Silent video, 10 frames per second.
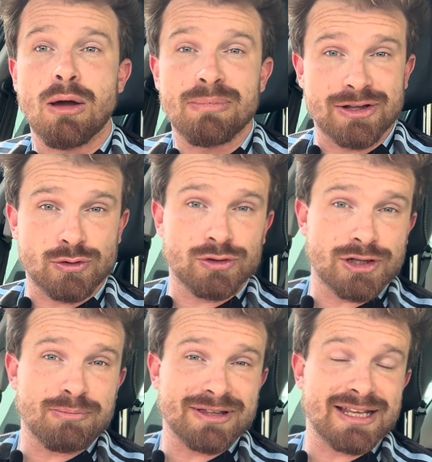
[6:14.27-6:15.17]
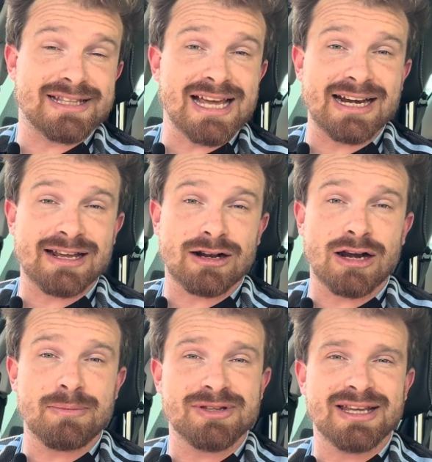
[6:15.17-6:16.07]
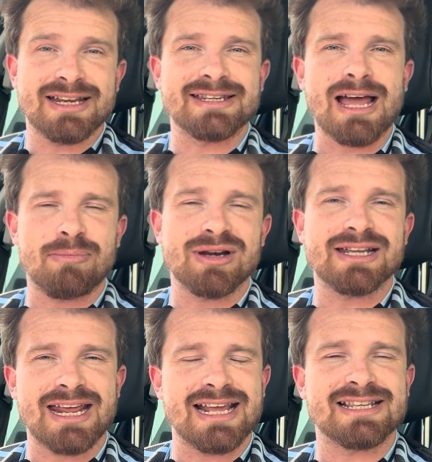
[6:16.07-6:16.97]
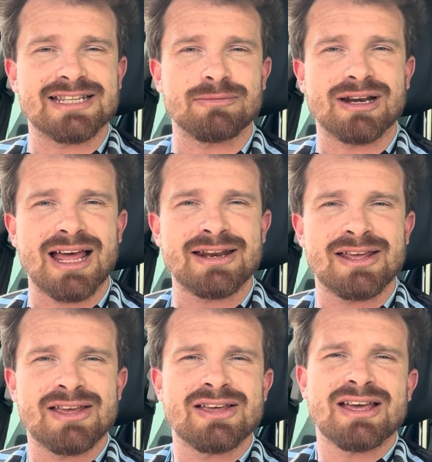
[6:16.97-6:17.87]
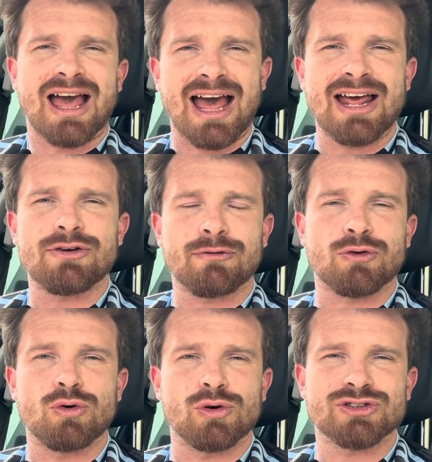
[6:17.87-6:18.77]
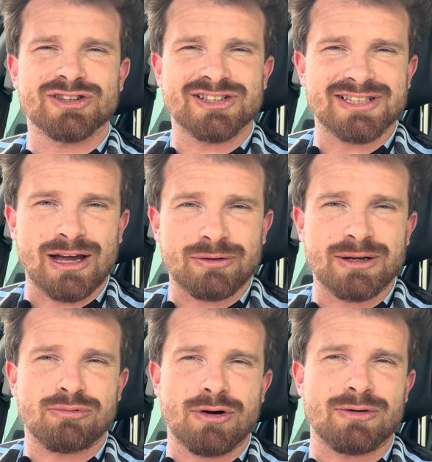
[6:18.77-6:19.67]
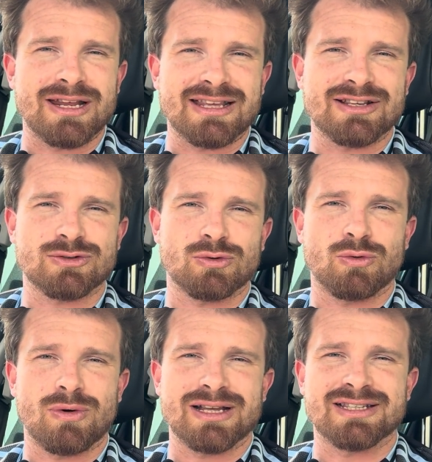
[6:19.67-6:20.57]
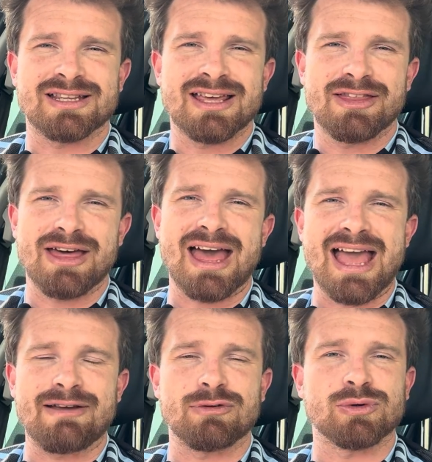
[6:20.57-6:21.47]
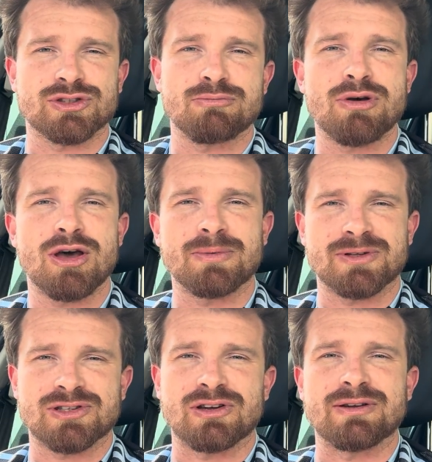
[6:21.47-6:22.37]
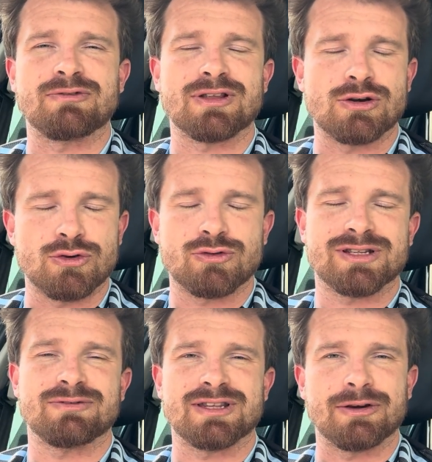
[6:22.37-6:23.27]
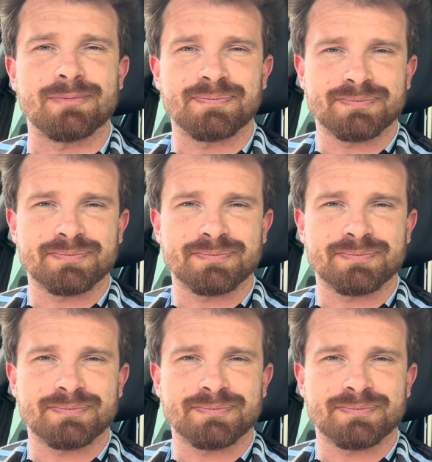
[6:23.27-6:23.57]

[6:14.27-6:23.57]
There's also been the Italian clubs in Napoli and AC Milan. And of course, the Saudi Pro League is always there if he wants a permanent signing for a lucrative deal.